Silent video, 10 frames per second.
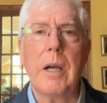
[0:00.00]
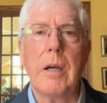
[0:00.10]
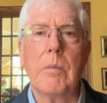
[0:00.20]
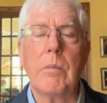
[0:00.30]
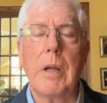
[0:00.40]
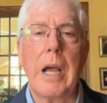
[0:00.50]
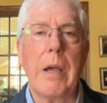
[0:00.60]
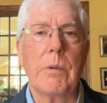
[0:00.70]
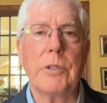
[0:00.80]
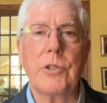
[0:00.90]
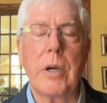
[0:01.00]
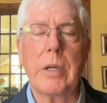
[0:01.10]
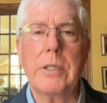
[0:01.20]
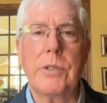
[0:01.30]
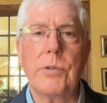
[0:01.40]
I was
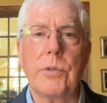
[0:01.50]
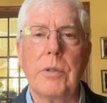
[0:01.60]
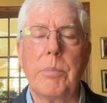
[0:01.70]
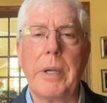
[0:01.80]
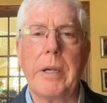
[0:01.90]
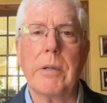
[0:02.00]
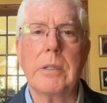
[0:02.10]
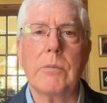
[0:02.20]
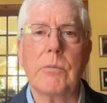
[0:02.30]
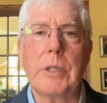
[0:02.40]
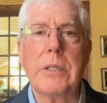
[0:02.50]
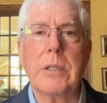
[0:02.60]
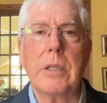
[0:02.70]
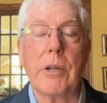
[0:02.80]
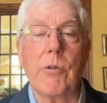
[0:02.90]
talking to a parent
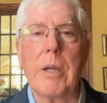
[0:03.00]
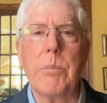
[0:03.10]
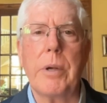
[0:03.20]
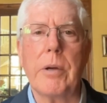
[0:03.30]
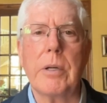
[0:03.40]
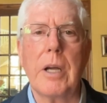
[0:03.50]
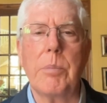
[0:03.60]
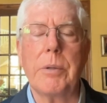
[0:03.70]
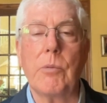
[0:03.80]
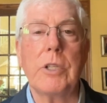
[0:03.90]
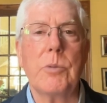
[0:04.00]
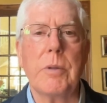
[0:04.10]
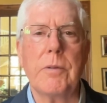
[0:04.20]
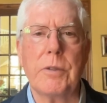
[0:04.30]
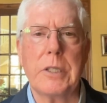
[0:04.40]
recently, a grandparent up in
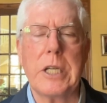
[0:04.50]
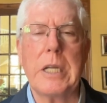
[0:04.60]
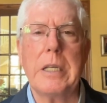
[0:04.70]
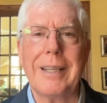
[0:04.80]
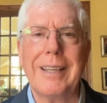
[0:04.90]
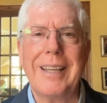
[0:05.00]
Richmond, Virginia,